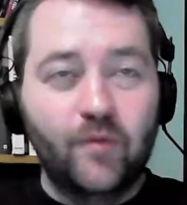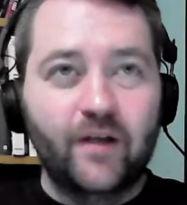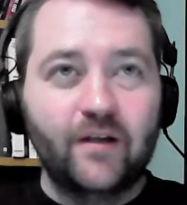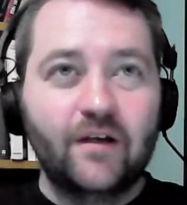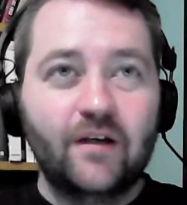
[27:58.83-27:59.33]

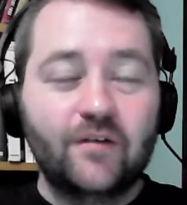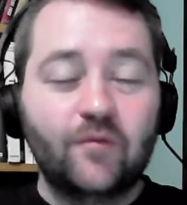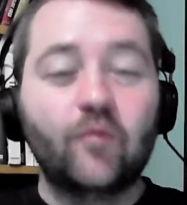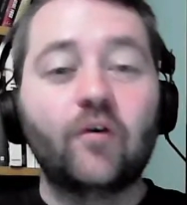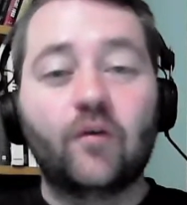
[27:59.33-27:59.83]
but
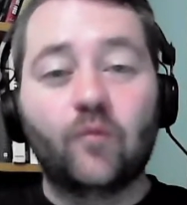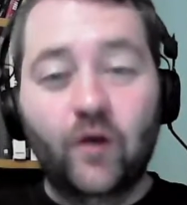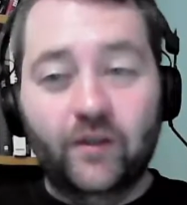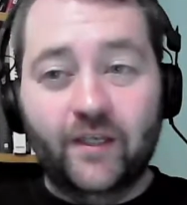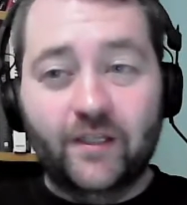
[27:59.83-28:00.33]

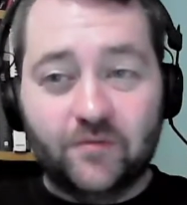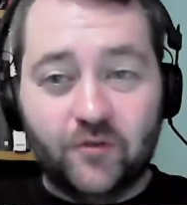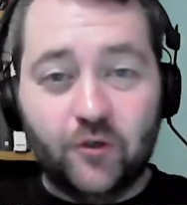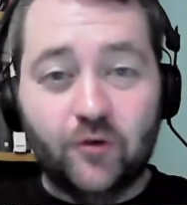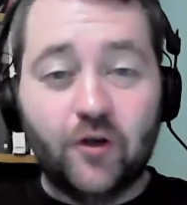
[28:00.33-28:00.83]
one thing is for
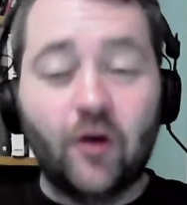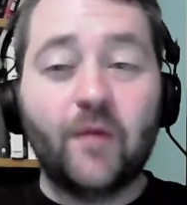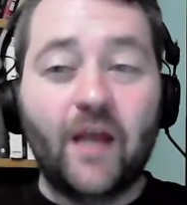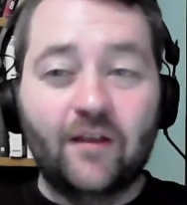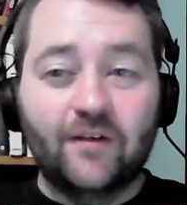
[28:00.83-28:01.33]
sure:
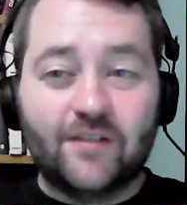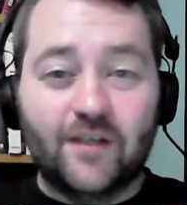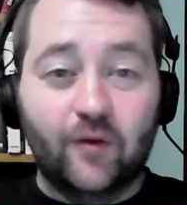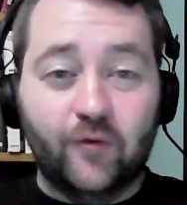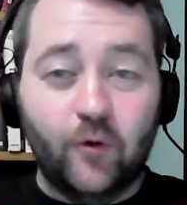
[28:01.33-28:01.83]
Darby Allin is
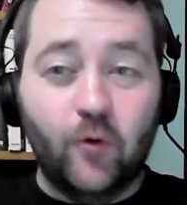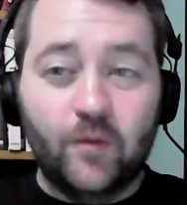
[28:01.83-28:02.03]
going to throw